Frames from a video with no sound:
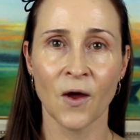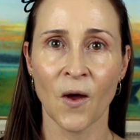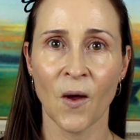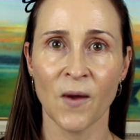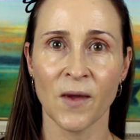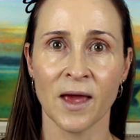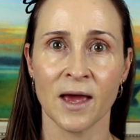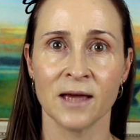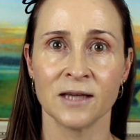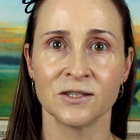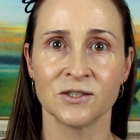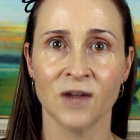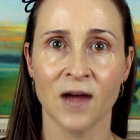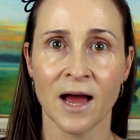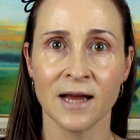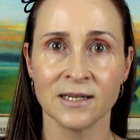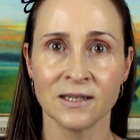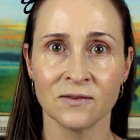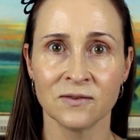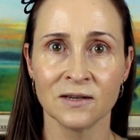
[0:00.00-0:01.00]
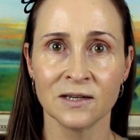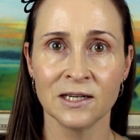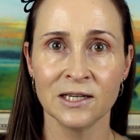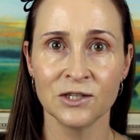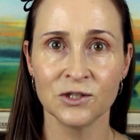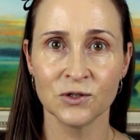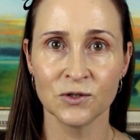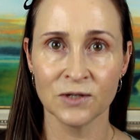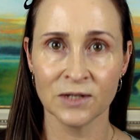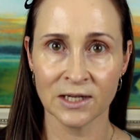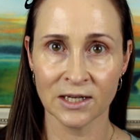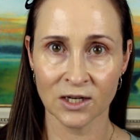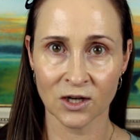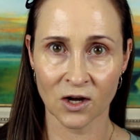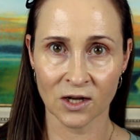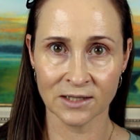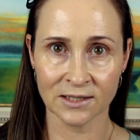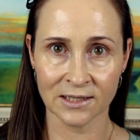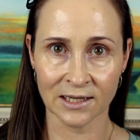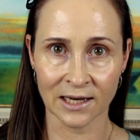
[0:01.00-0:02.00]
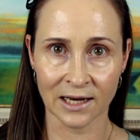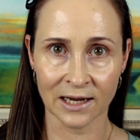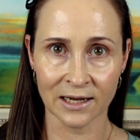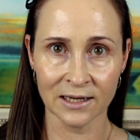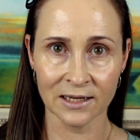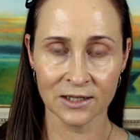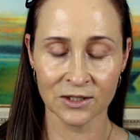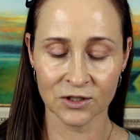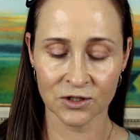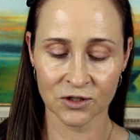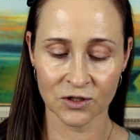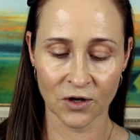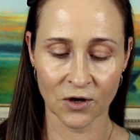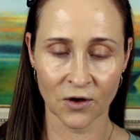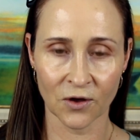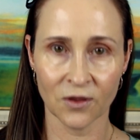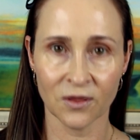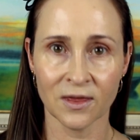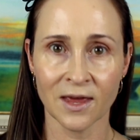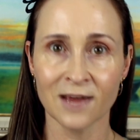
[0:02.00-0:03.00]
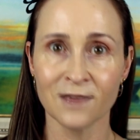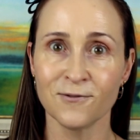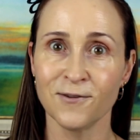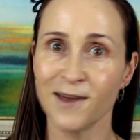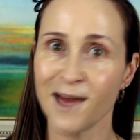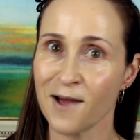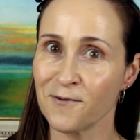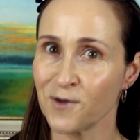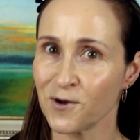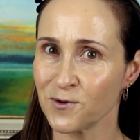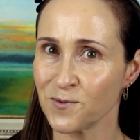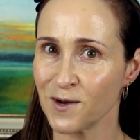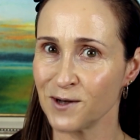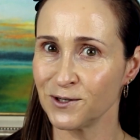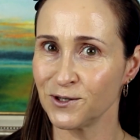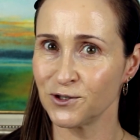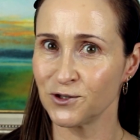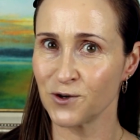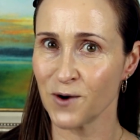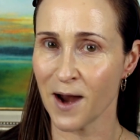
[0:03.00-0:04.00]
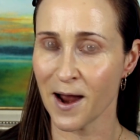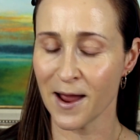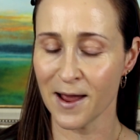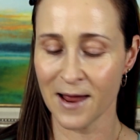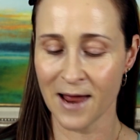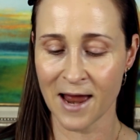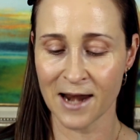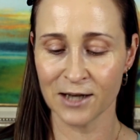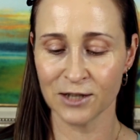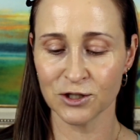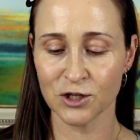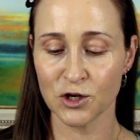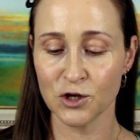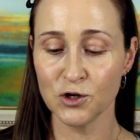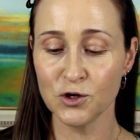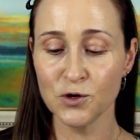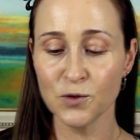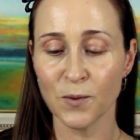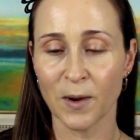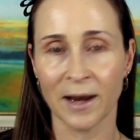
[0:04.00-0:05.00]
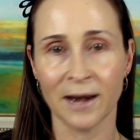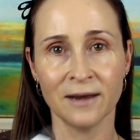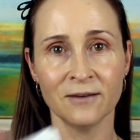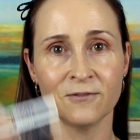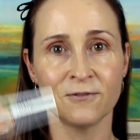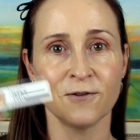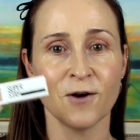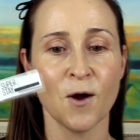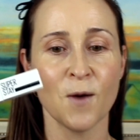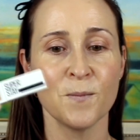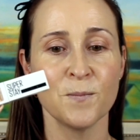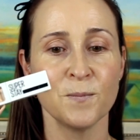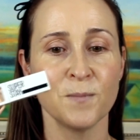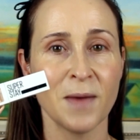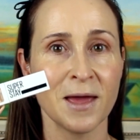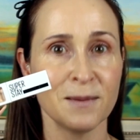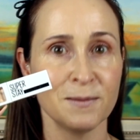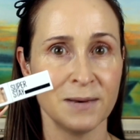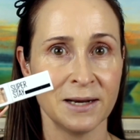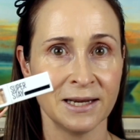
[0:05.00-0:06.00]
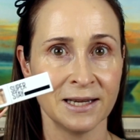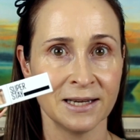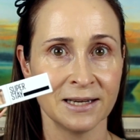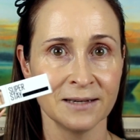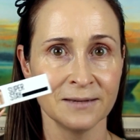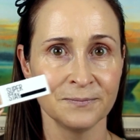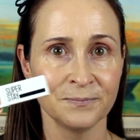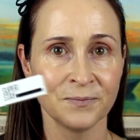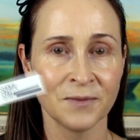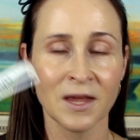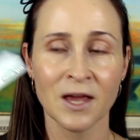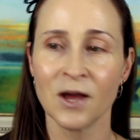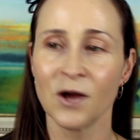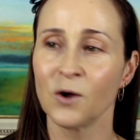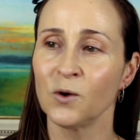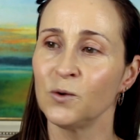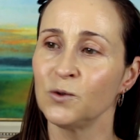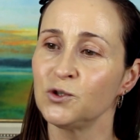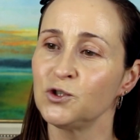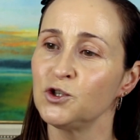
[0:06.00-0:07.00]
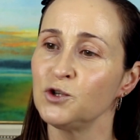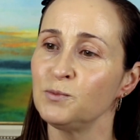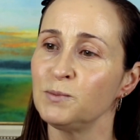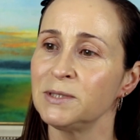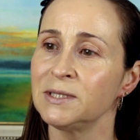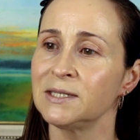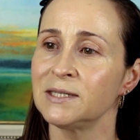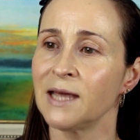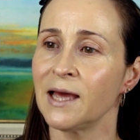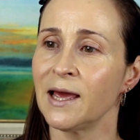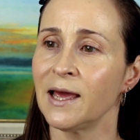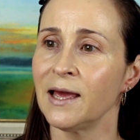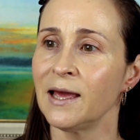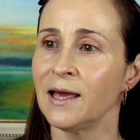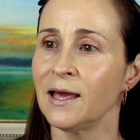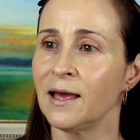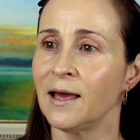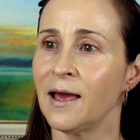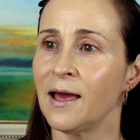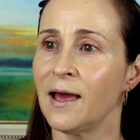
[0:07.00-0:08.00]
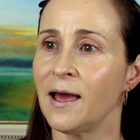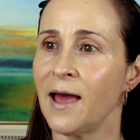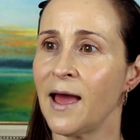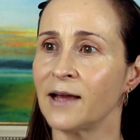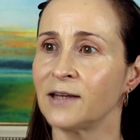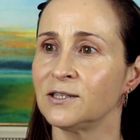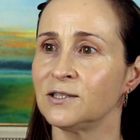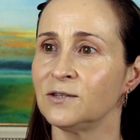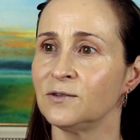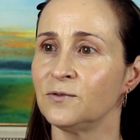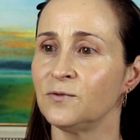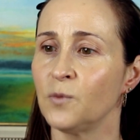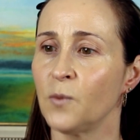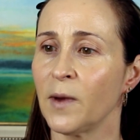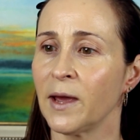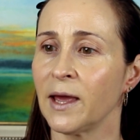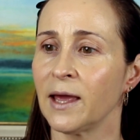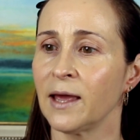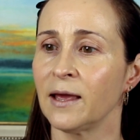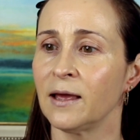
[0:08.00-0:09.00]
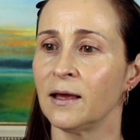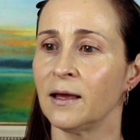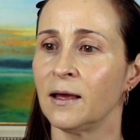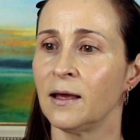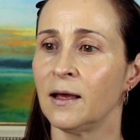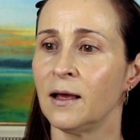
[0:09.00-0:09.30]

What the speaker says: Okay, so I definitely do need a concealer. So thankfully I've got one to try, and it's a new one from Maybelline called Superstay Active Wear.